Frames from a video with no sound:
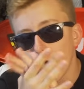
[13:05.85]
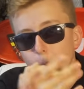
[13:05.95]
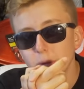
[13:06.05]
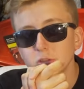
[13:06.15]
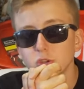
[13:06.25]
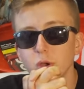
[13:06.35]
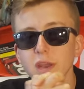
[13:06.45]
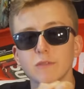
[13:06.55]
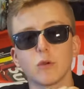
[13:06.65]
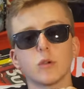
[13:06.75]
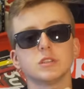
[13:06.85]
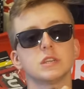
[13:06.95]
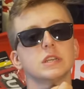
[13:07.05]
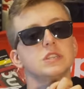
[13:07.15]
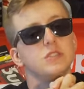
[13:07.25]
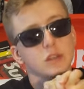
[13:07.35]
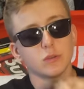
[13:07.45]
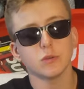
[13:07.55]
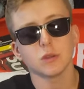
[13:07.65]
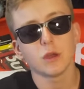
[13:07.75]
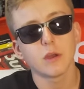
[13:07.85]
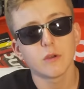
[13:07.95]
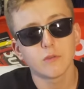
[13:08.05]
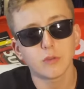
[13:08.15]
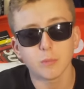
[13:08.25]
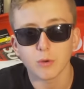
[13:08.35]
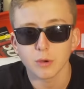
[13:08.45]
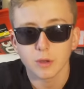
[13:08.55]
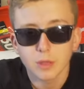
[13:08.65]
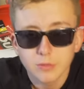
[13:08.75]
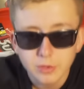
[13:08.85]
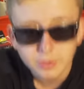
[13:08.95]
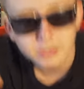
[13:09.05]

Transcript: Hope you enjoyed, and of course, stay tuned for the more. Thank you